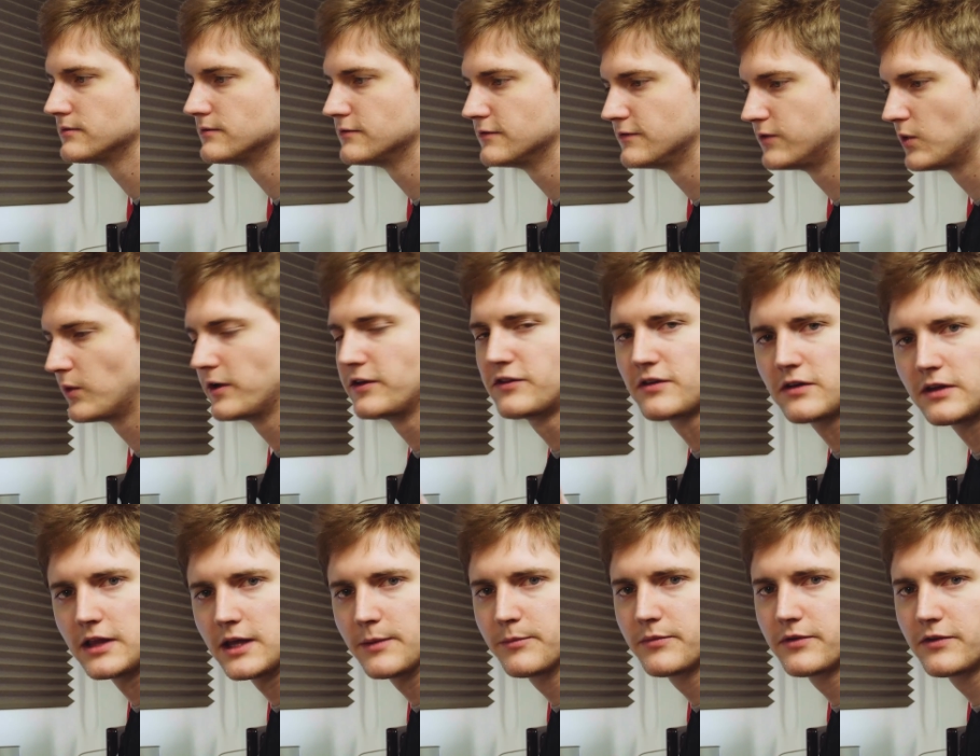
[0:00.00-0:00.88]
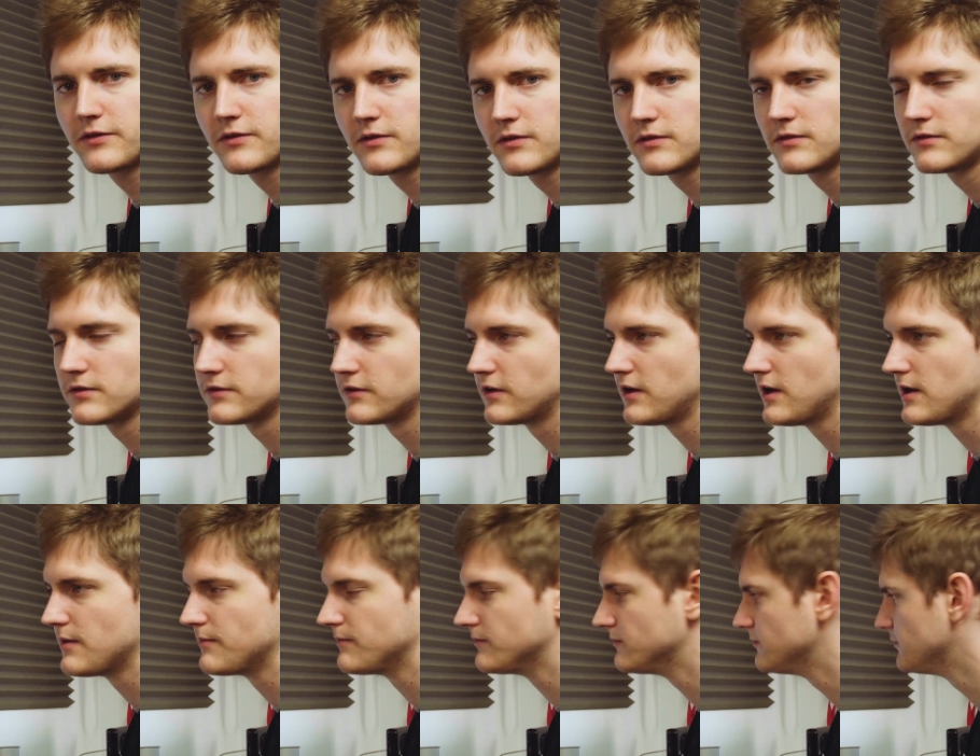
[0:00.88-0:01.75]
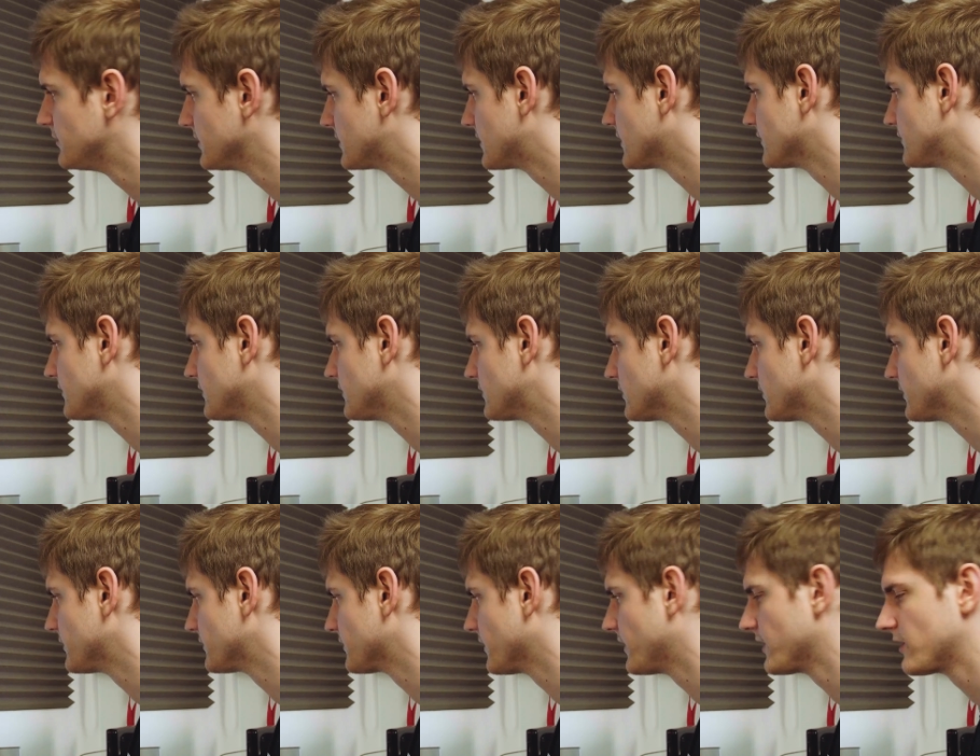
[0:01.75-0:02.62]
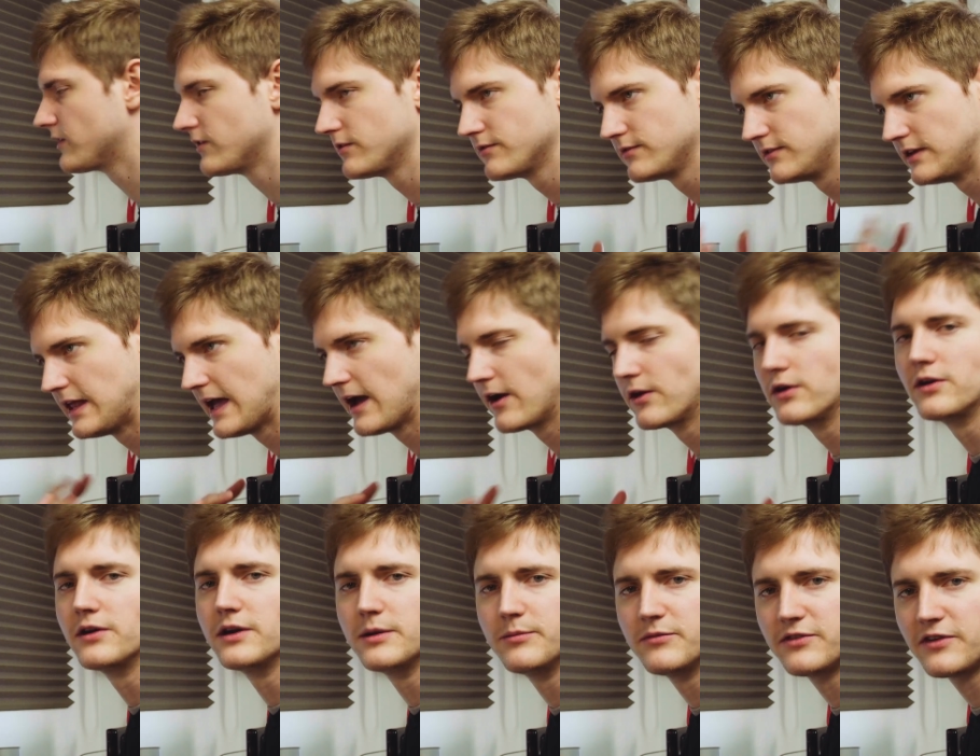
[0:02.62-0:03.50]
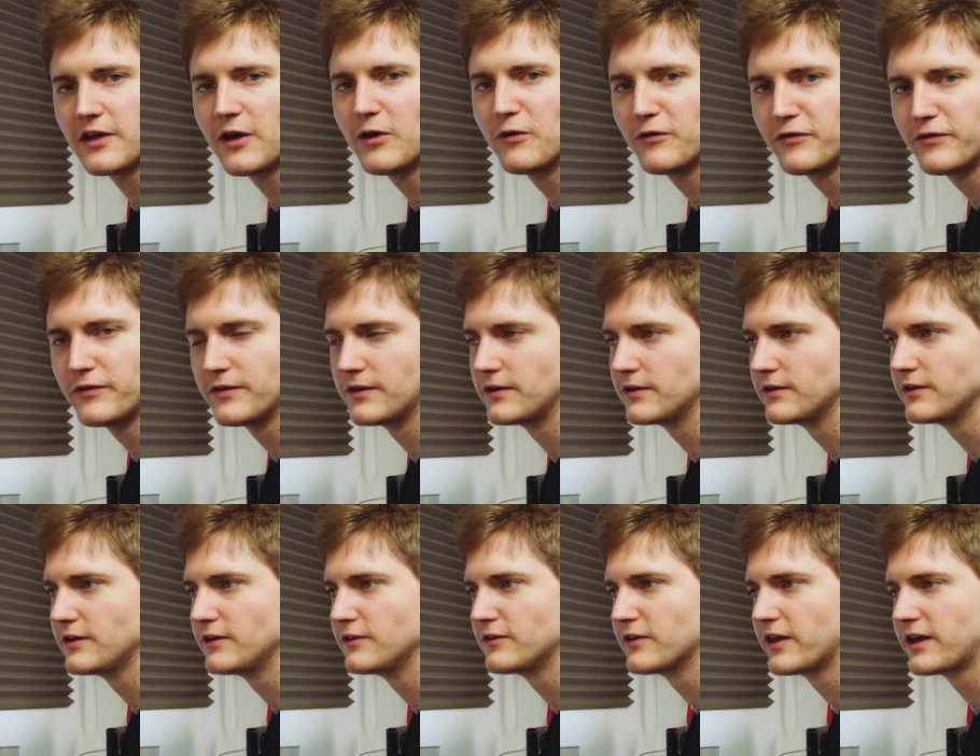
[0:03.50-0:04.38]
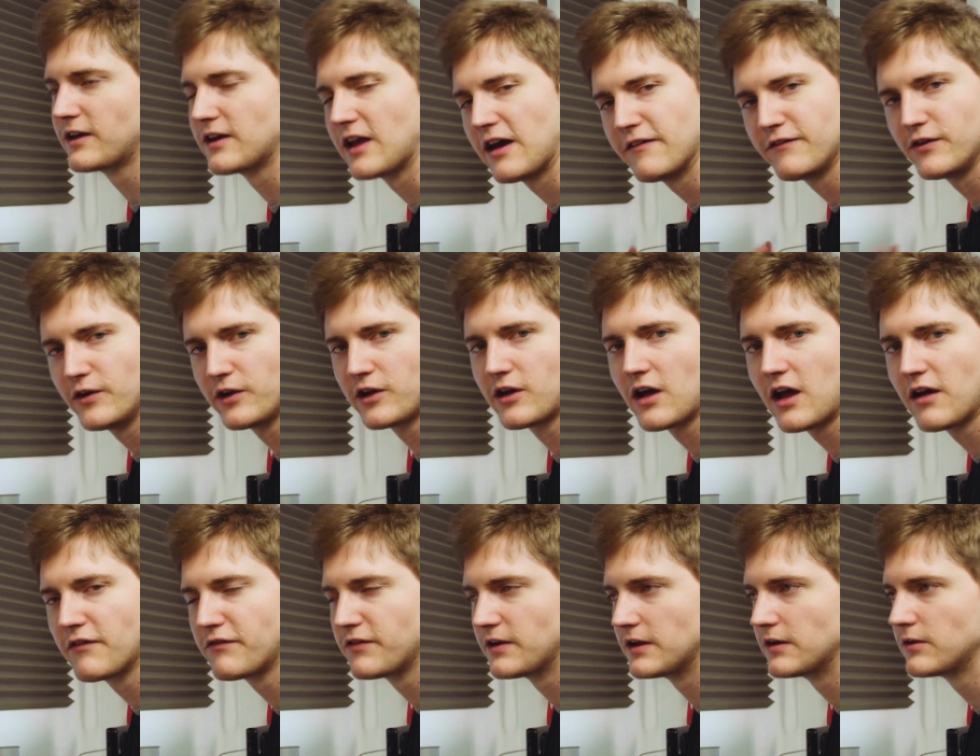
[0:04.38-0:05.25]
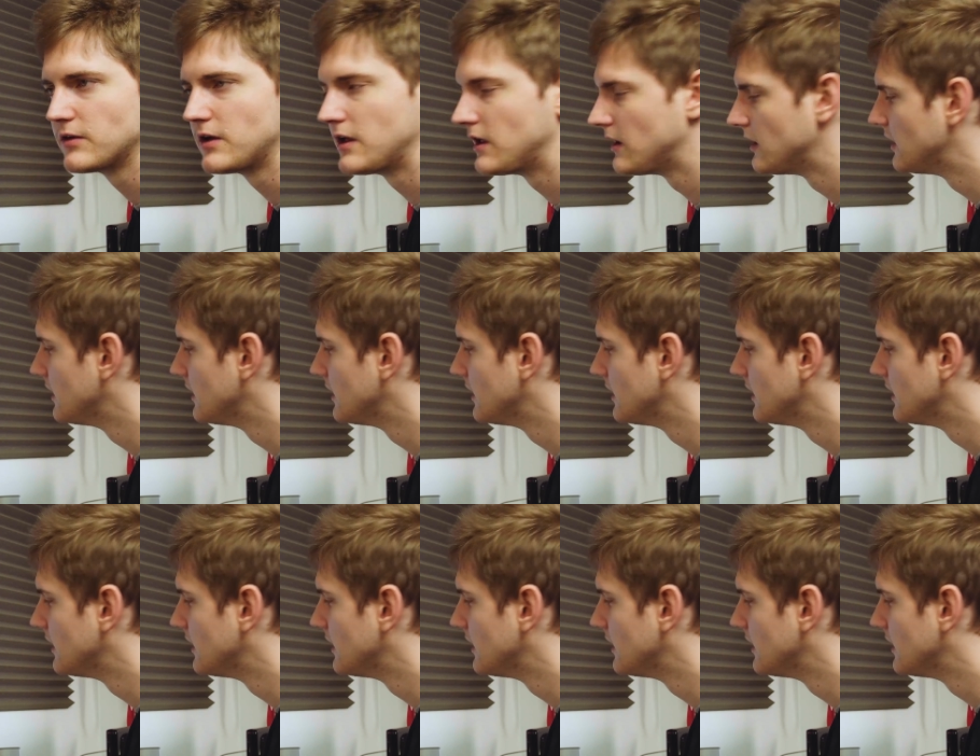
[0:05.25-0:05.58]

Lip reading: voice clips because he's always like down on himself and he's like not very confident.